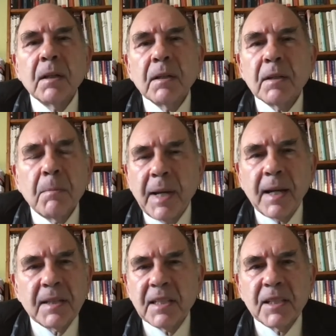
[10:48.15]
the
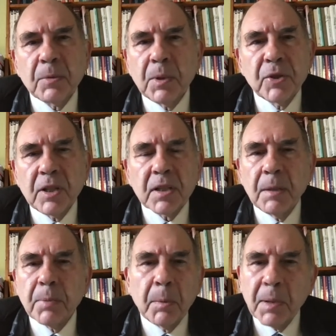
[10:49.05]
magazines were just a
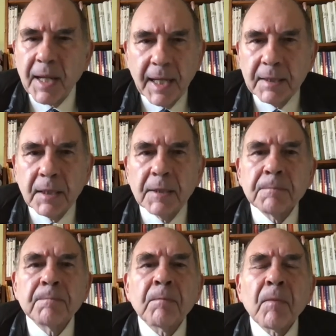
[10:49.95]
propaganda
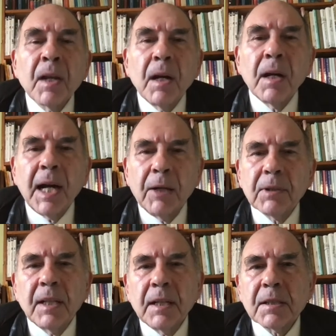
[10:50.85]

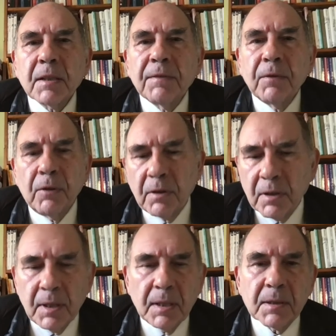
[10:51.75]
outlet
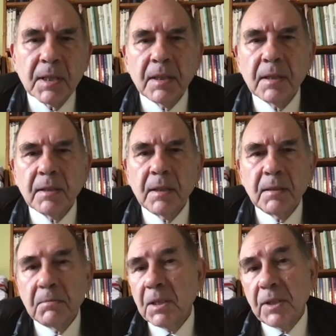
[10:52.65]
for, say,
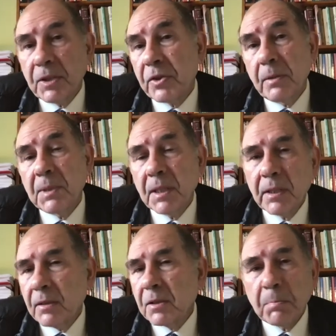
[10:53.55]
the industrial
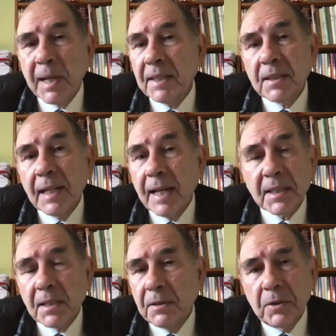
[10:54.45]
materials, plate
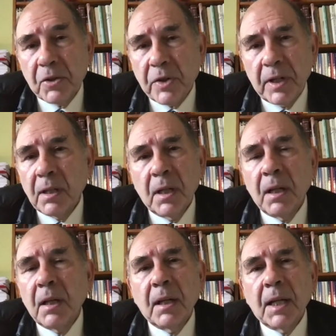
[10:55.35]
glass industry.
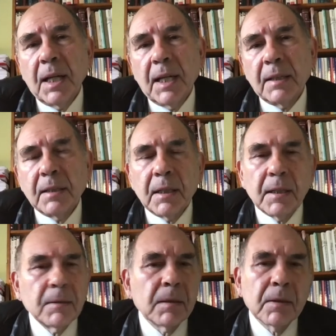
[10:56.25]
And
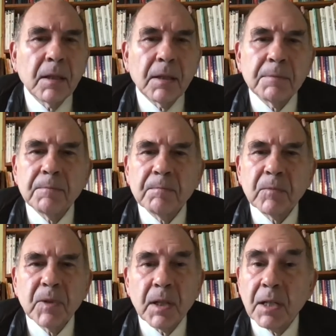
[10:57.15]

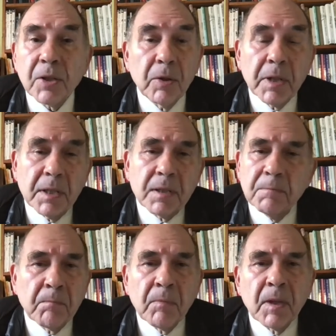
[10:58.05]
there are stories
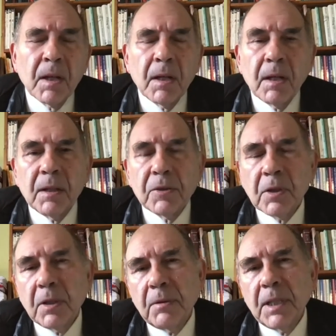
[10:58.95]
that you
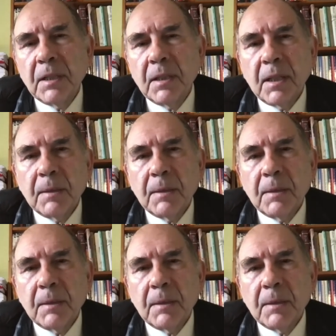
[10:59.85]
can read.